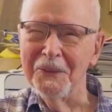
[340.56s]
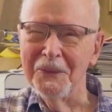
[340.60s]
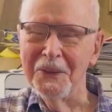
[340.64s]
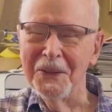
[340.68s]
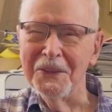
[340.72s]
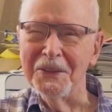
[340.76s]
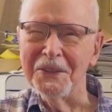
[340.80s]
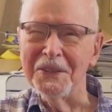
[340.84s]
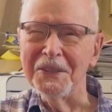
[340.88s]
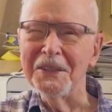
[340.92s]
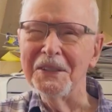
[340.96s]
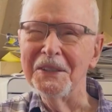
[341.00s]

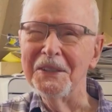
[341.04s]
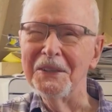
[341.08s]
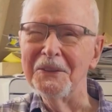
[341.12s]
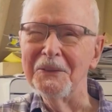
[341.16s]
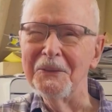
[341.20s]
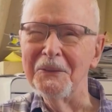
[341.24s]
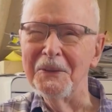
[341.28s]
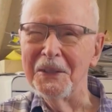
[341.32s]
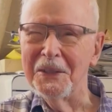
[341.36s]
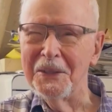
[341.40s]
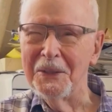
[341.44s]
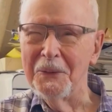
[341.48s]
Yes, it
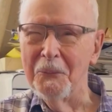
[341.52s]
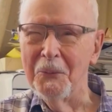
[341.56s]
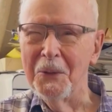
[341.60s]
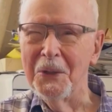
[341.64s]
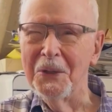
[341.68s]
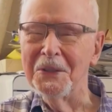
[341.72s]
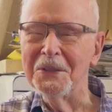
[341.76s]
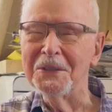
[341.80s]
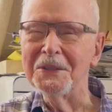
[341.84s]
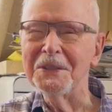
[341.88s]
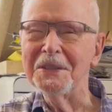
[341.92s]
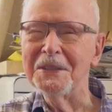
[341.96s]
really
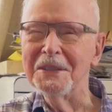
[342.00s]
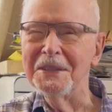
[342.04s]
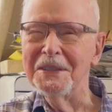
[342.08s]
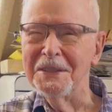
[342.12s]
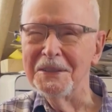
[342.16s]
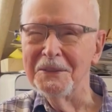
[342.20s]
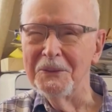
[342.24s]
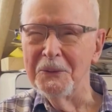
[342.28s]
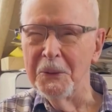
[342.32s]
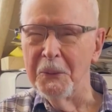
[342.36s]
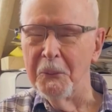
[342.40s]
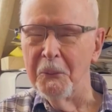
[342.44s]
was.
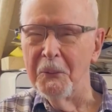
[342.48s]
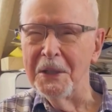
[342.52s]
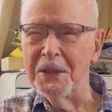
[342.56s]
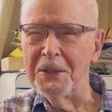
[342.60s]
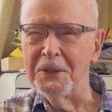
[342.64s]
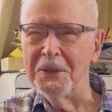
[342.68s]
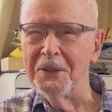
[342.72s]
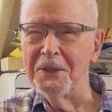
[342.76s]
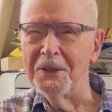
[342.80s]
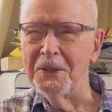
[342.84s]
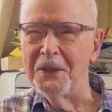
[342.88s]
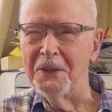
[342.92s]
Yeah. We went
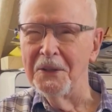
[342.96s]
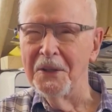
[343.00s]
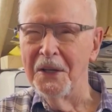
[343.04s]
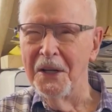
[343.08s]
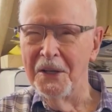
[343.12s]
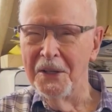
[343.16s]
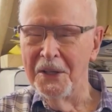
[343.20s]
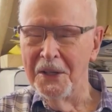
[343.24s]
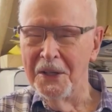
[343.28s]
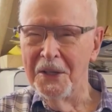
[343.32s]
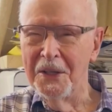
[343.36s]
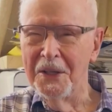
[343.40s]
on
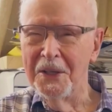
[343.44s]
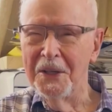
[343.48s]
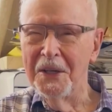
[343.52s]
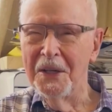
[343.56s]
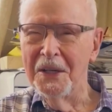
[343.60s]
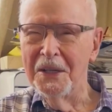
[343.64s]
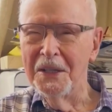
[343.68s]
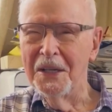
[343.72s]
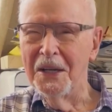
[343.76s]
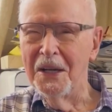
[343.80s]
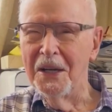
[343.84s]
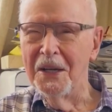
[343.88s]

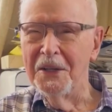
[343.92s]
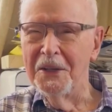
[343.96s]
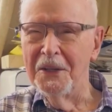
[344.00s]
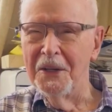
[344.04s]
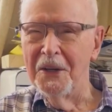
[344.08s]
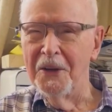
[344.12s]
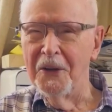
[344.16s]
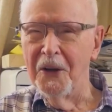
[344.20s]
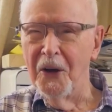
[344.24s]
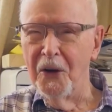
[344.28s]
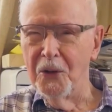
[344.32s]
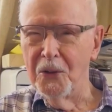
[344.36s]
an
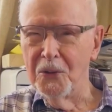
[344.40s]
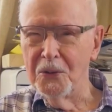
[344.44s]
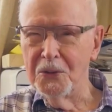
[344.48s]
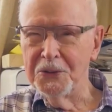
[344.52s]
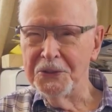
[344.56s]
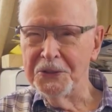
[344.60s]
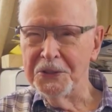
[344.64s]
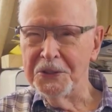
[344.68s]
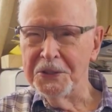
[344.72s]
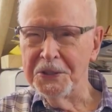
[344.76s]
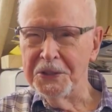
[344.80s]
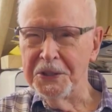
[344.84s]
old
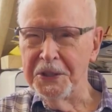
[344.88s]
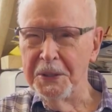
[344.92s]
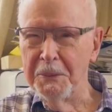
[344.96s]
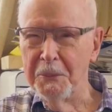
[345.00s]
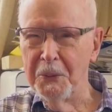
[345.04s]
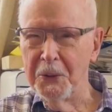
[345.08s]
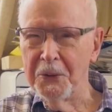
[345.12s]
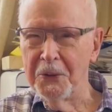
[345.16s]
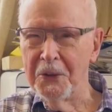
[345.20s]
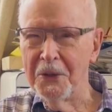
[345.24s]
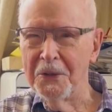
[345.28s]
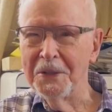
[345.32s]

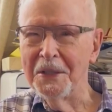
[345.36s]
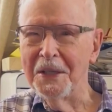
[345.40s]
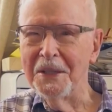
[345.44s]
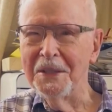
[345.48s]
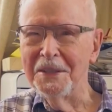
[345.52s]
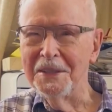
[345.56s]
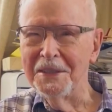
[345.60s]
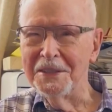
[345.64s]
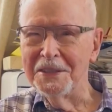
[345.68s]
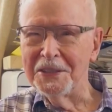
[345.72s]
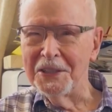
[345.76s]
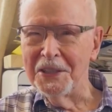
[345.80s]
steamer on
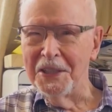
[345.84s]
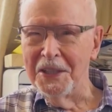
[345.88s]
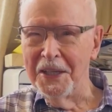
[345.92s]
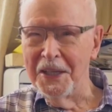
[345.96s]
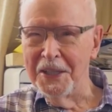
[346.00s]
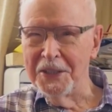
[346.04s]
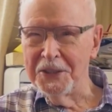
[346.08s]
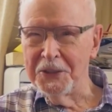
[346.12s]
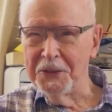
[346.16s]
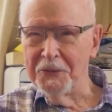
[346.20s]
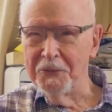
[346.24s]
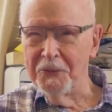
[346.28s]
its
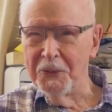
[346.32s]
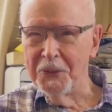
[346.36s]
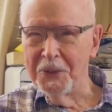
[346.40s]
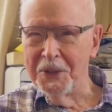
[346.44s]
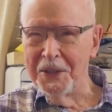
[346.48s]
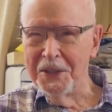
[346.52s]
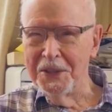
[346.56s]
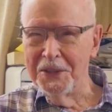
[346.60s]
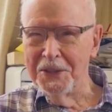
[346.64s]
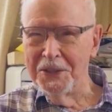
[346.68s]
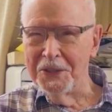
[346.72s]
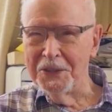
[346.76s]
last
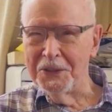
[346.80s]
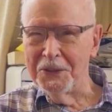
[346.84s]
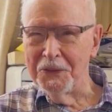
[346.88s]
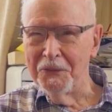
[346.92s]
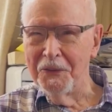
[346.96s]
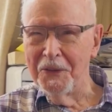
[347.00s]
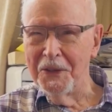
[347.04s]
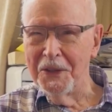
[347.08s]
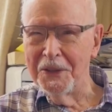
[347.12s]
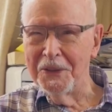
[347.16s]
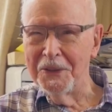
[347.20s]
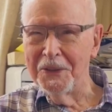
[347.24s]
voyage as
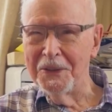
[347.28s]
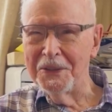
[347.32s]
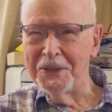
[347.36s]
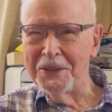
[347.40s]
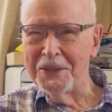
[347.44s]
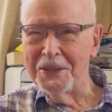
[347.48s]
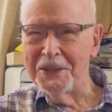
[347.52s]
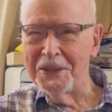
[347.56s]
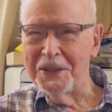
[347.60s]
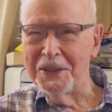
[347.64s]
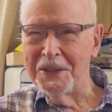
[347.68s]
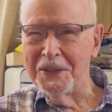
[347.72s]
far
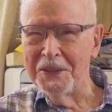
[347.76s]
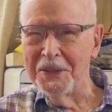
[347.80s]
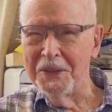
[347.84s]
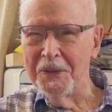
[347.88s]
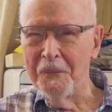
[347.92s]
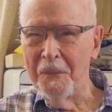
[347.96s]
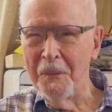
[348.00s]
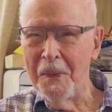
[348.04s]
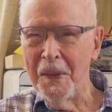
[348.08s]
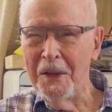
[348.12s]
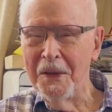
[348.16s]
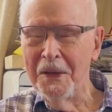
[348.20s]
as
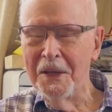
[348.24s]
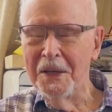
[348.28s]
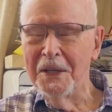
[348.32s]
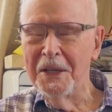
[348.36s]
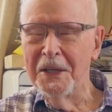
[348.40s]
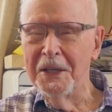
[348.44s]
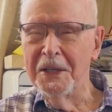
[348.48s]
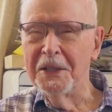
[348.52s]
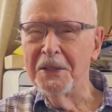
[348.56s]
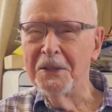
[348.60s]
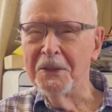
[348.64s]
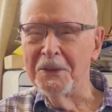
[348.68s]

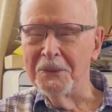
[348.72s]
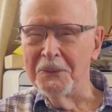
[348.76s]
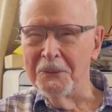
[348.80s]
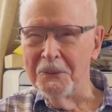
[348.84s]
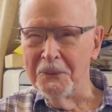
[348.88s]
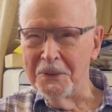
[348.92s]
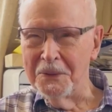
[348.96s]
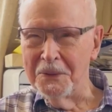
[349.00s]
England